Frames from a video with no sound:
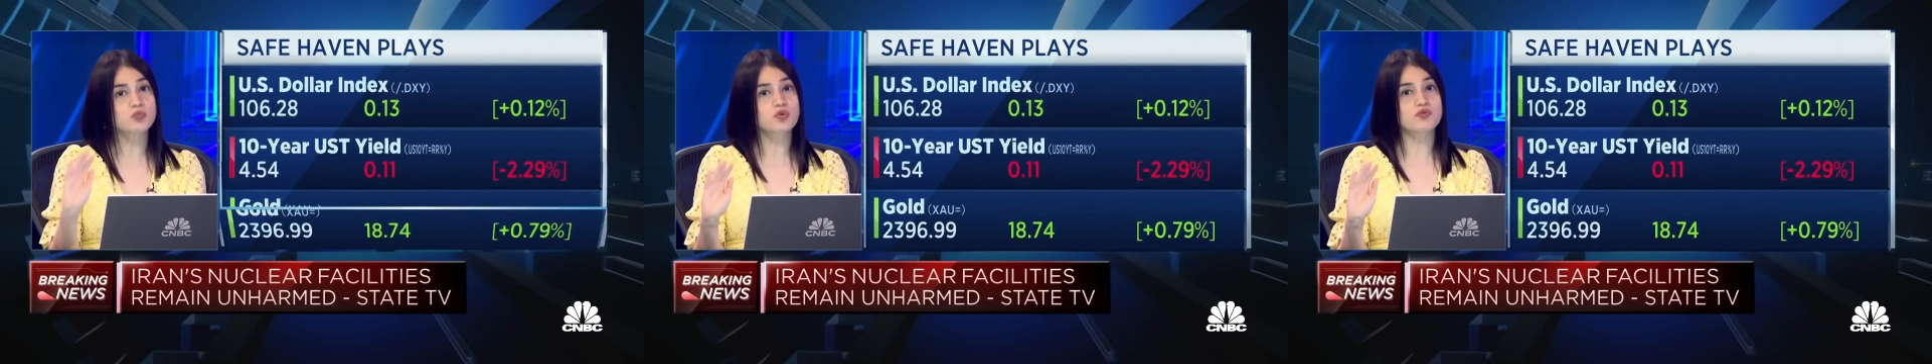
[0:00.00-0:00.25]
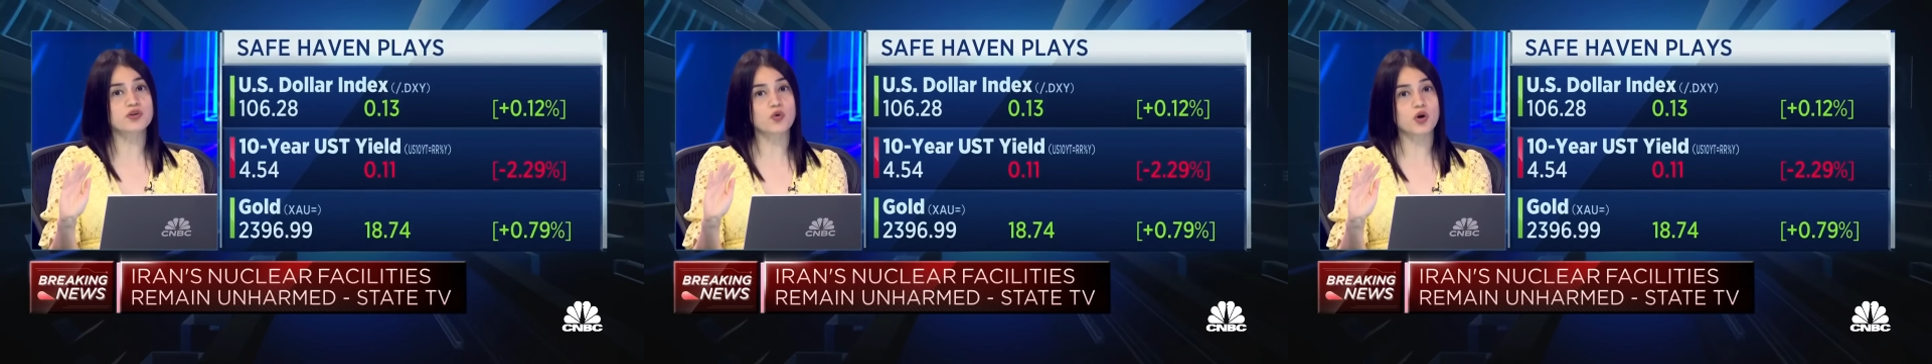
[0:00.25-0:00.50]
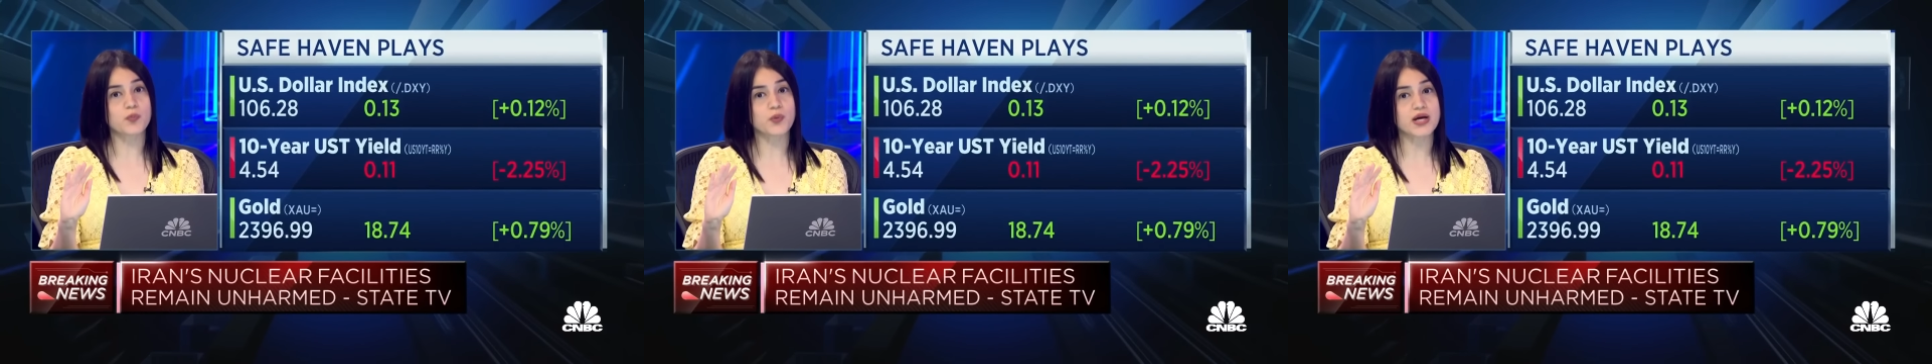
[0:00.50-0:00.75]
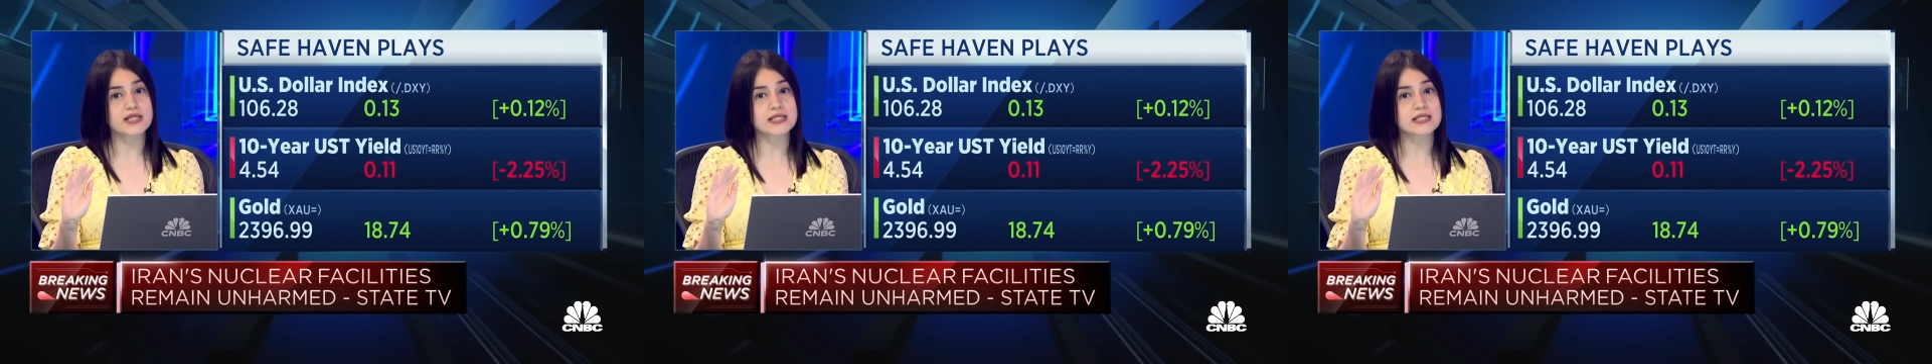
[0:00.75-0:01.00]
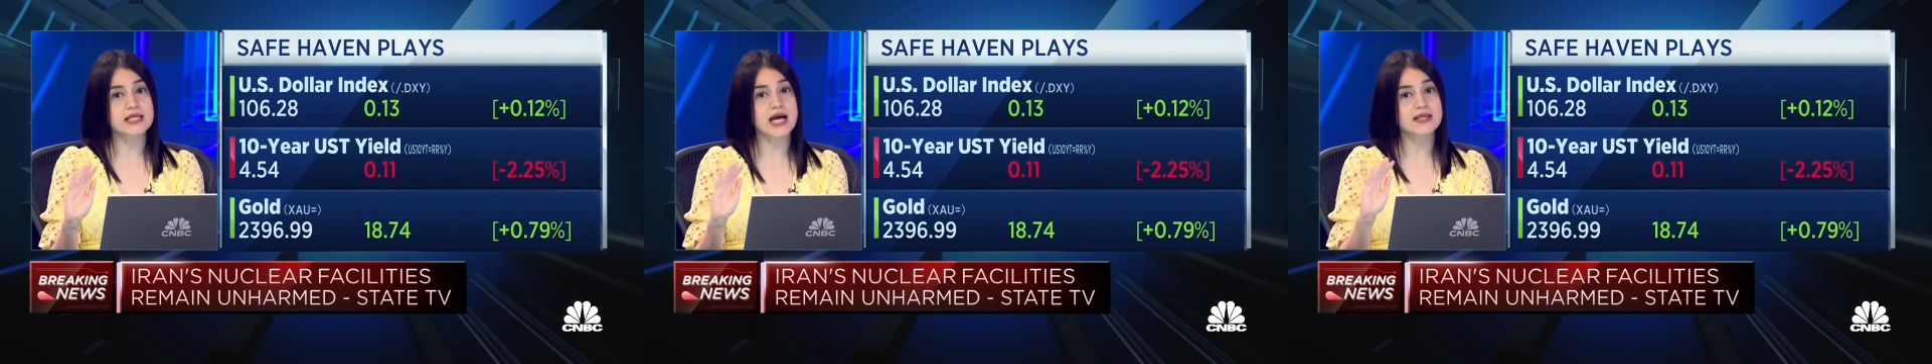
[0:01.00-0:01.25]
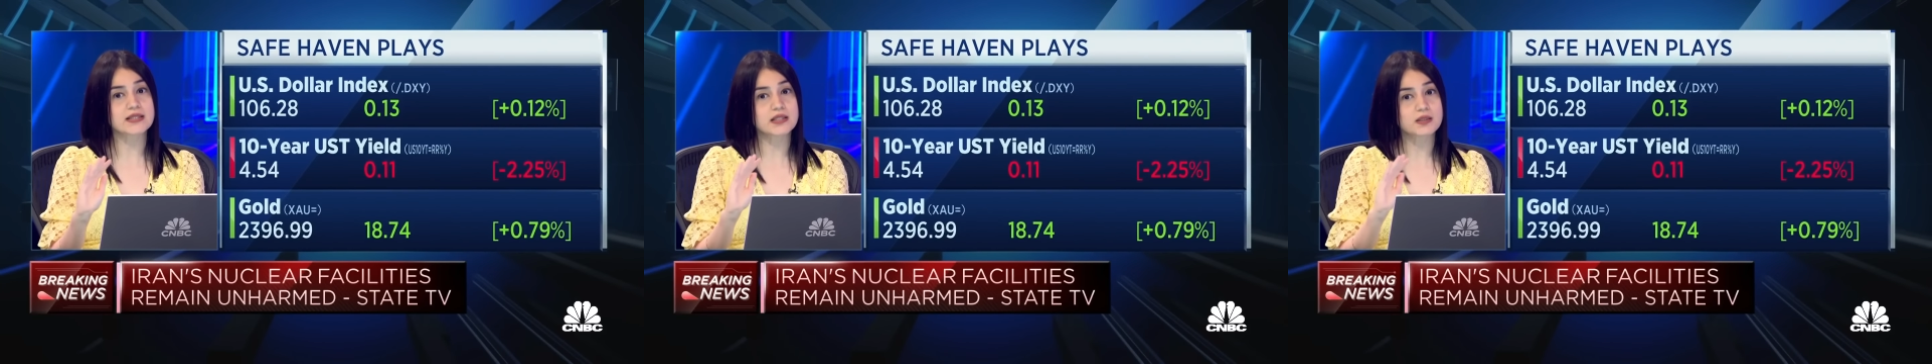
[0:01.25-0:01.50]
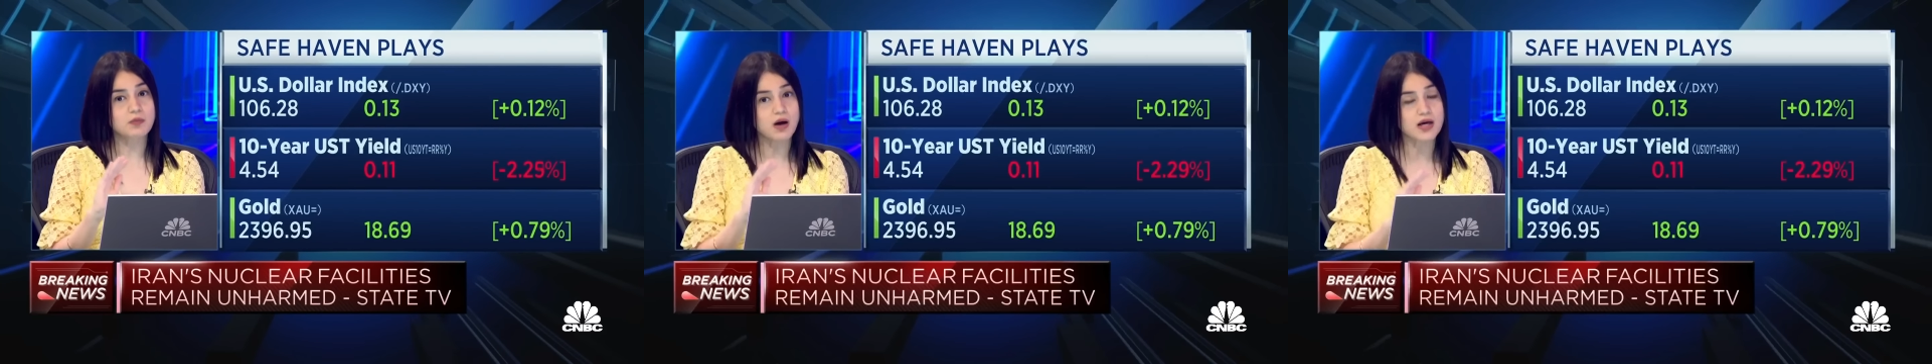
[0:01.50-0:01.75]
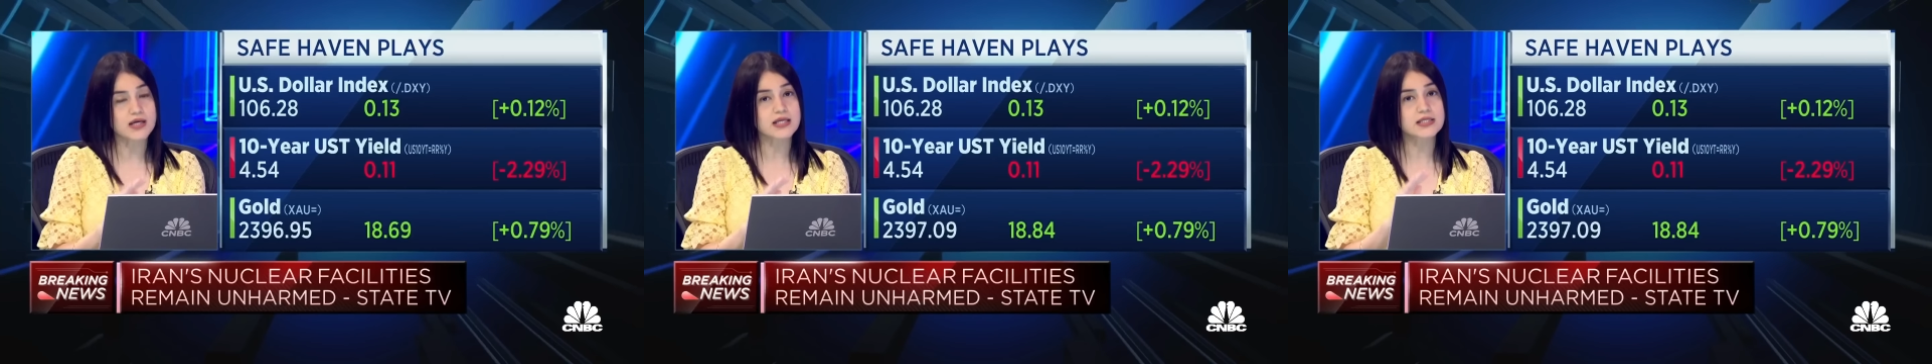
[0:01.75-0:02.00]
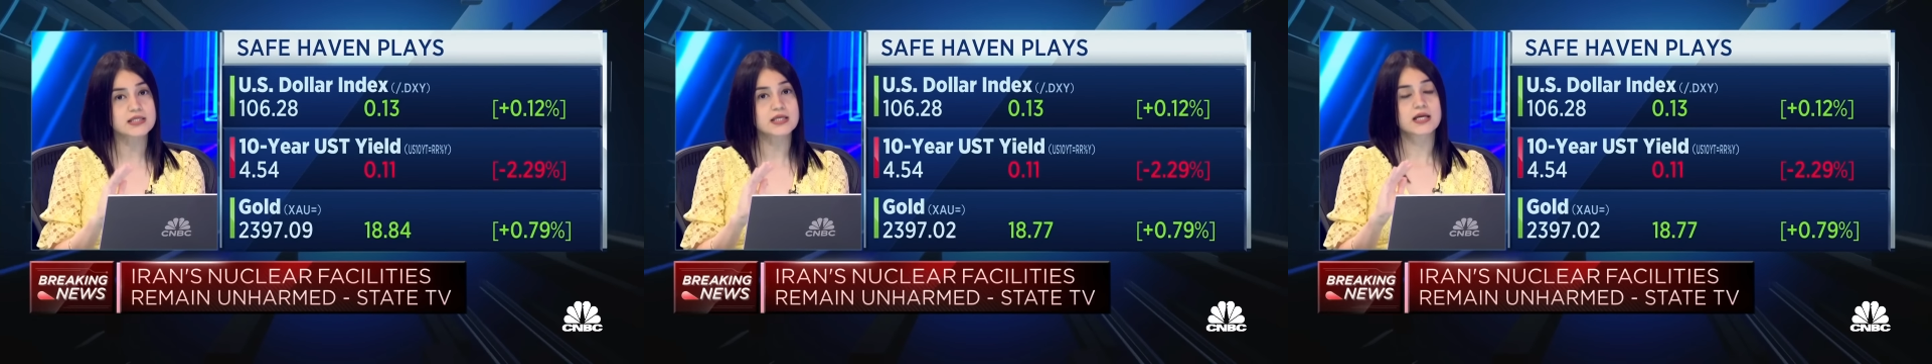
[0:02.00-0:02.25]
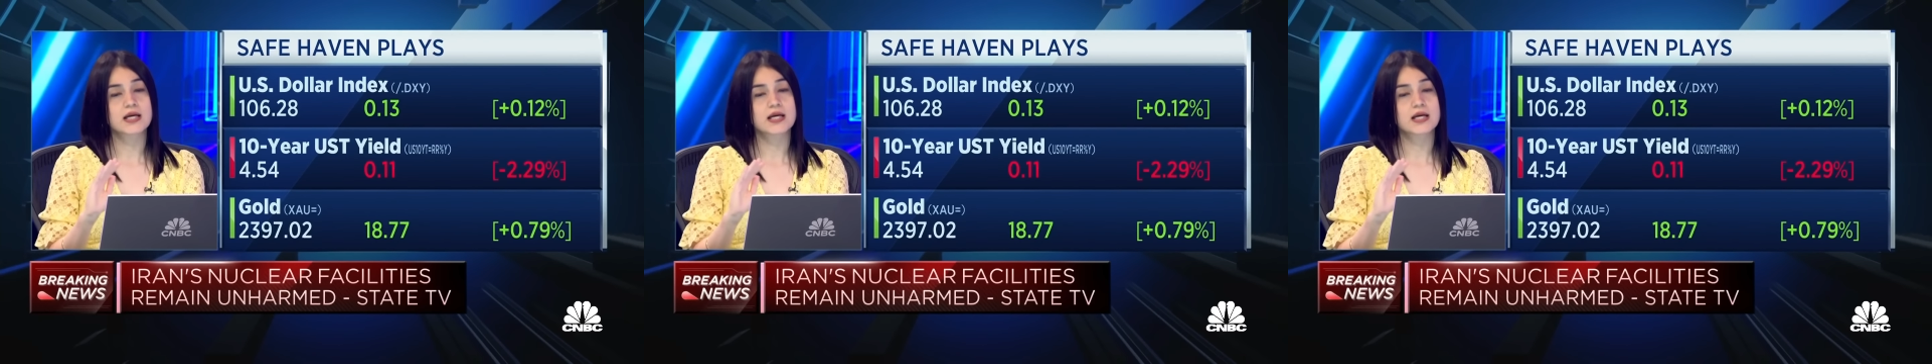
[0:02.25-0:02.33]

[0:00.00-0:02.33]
move in oil prices, I think the markets